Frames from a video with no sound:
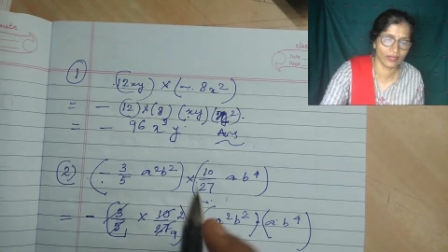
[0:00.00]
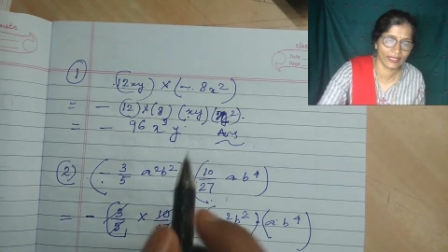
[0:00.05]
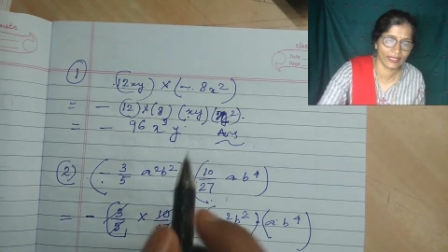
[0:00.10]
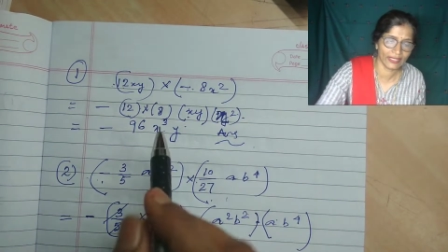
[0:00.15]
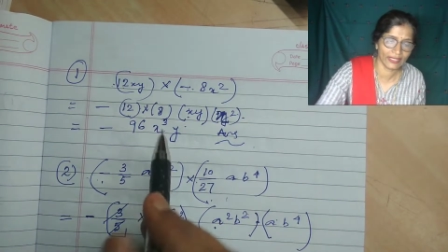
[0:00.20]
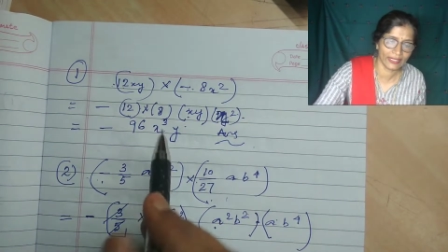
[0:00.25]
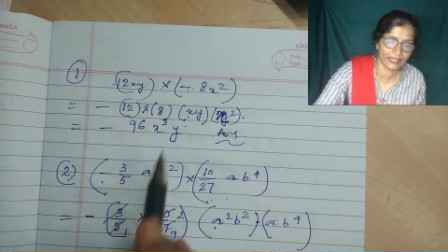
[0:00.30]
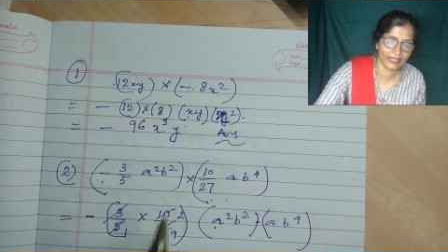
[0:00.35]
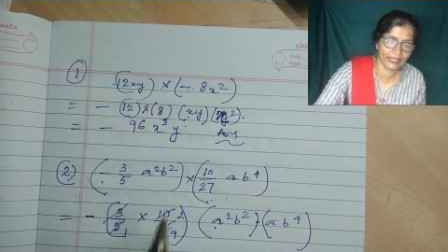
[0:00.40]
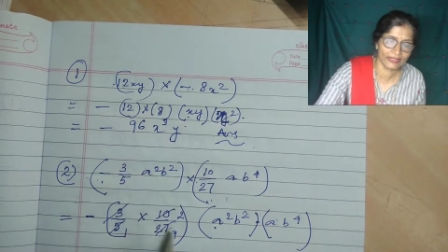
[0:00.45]

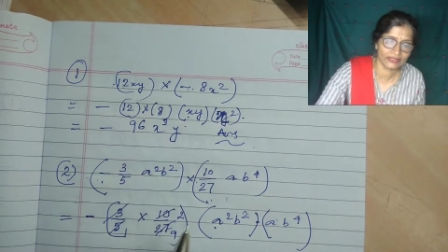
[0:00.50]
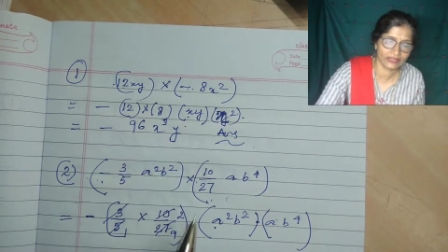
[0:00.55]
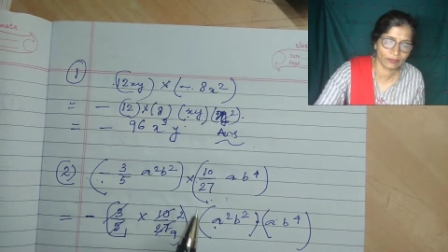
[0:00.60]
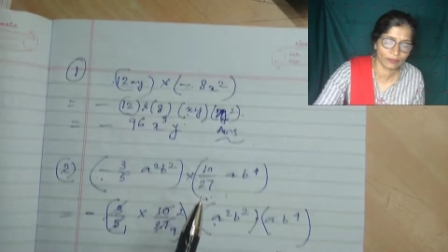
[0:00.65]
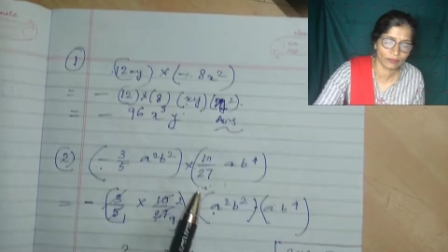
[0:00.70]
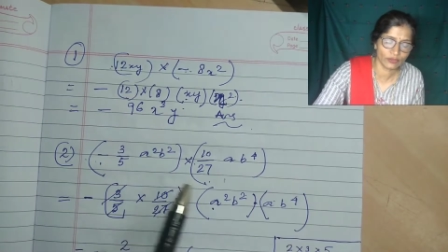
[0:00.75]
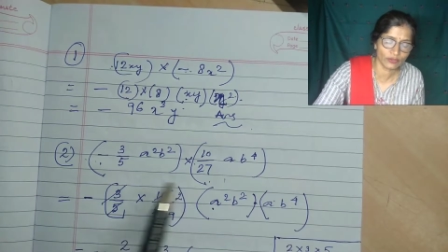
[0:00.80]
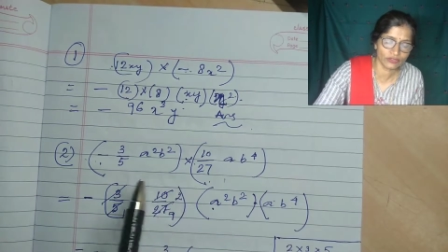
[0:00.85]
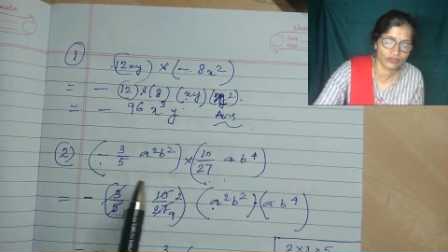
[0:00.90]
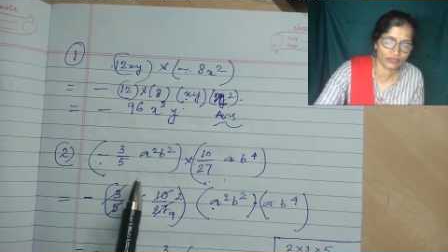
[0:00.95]
And
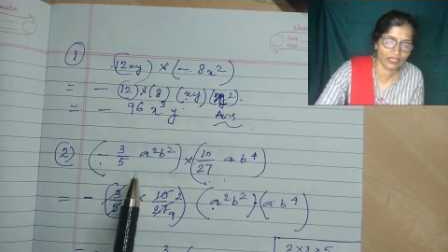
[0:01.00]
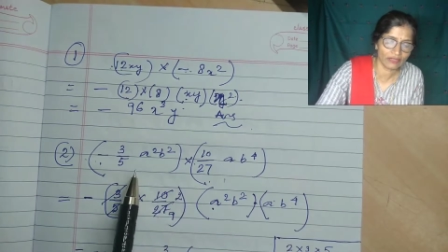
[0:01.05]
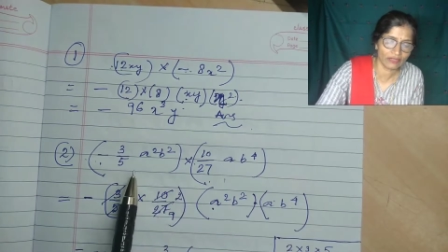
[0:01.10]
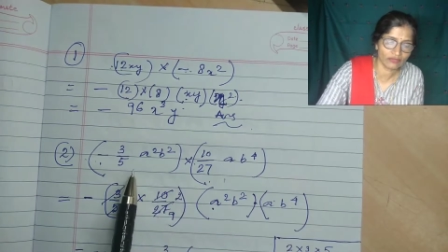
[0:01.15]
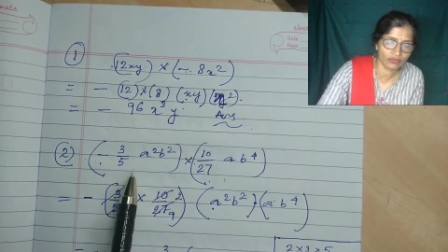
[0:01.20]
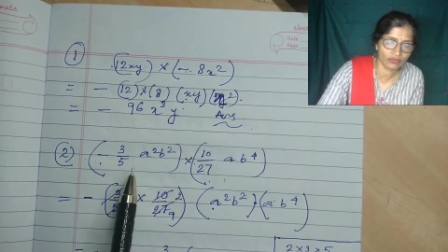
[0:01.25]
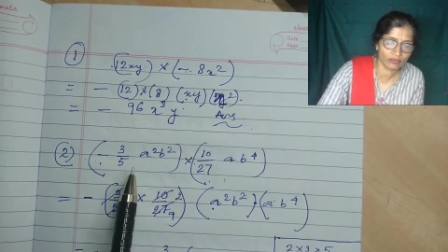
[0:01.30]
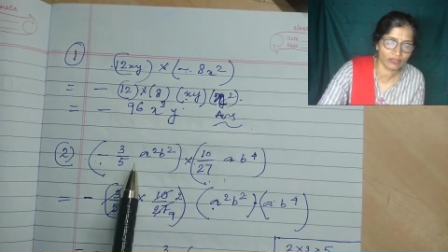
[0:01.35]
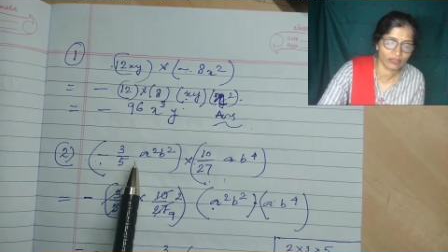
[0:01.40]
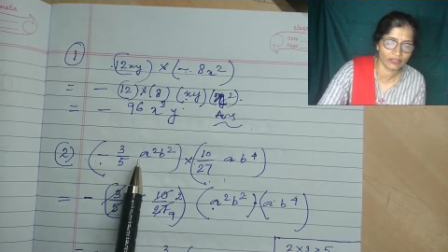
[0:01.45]
suppose you have to
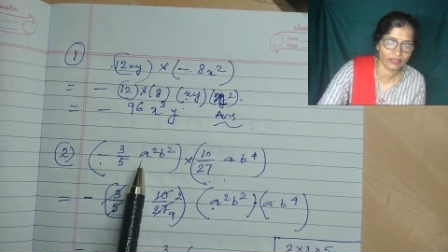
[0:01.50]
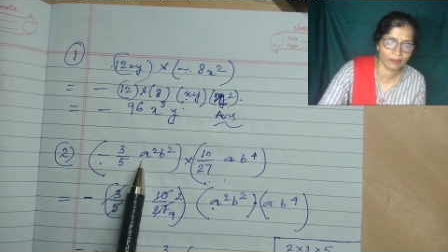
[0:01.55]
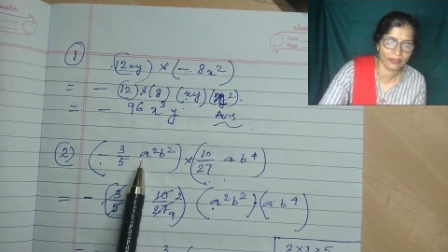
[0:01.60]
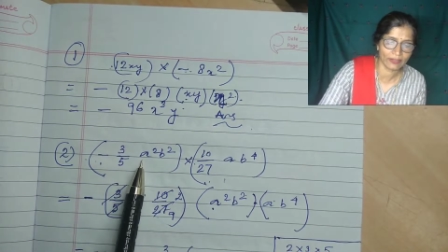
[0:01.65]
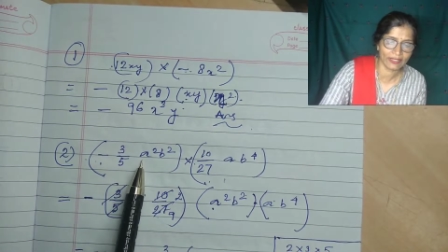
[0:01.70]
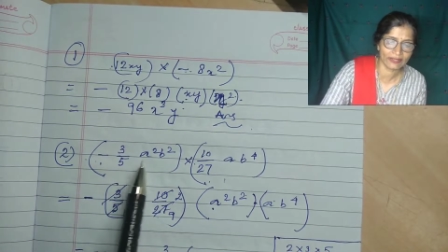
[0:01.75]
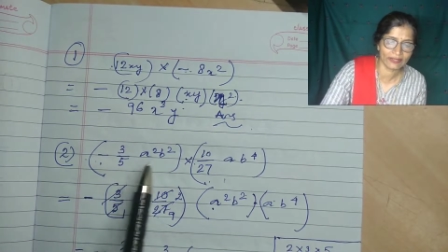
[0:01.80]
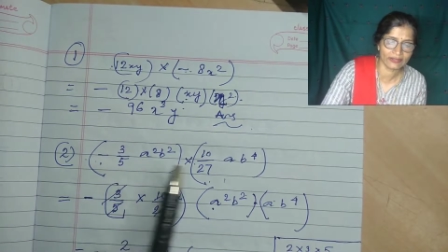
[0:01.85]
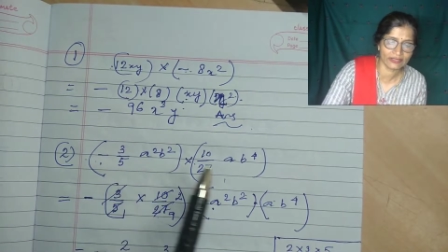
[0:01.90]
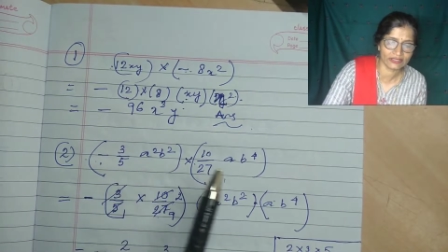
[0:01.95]
multiply
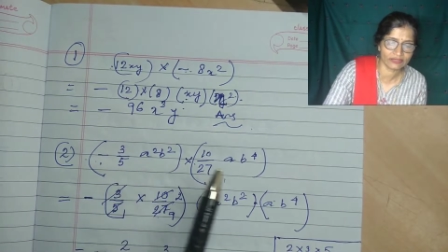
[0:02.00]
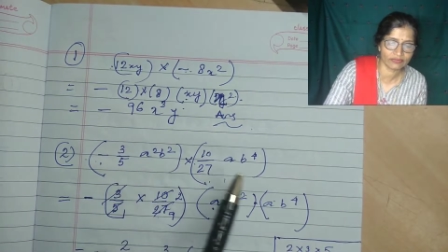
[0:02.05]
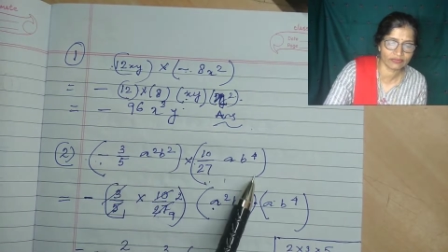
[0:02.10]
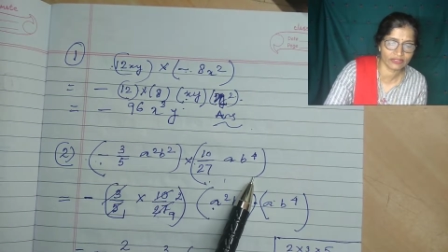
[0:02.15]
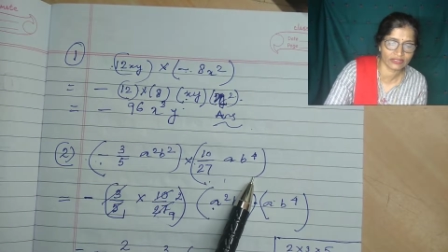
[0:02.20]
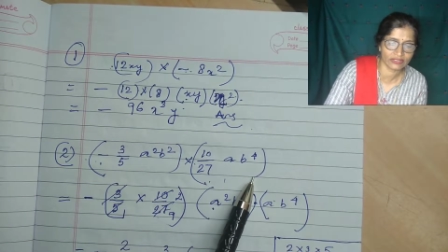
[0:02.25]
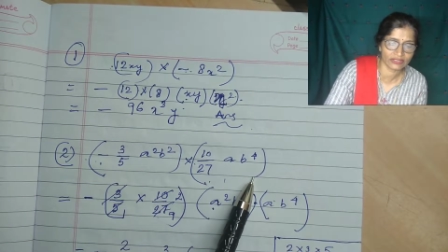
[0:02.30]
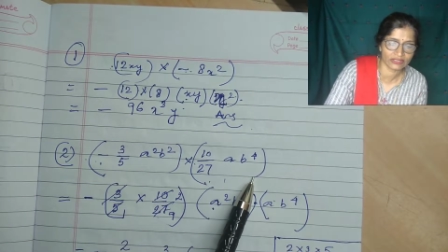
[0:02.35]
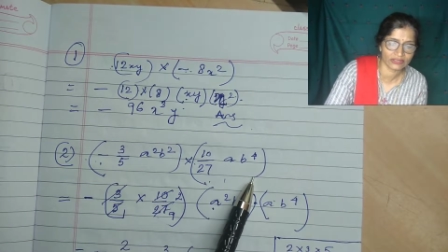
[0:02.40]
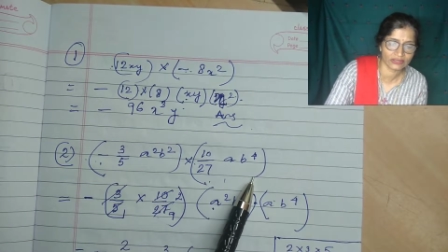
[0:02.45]
this with
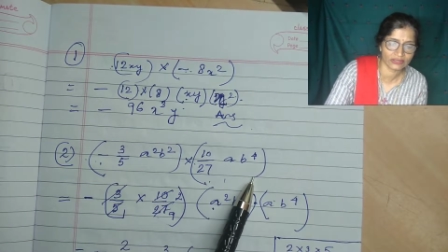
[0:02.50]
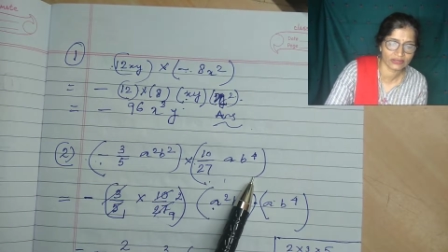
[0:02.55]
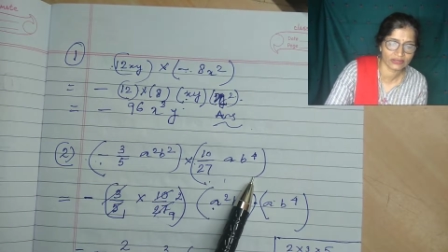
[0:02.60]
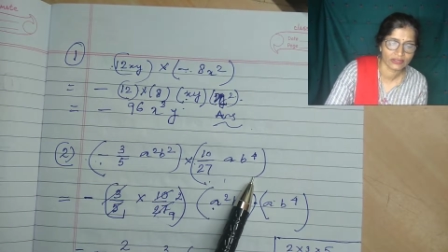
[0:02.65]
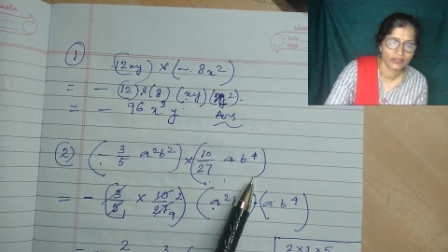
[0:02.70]
this.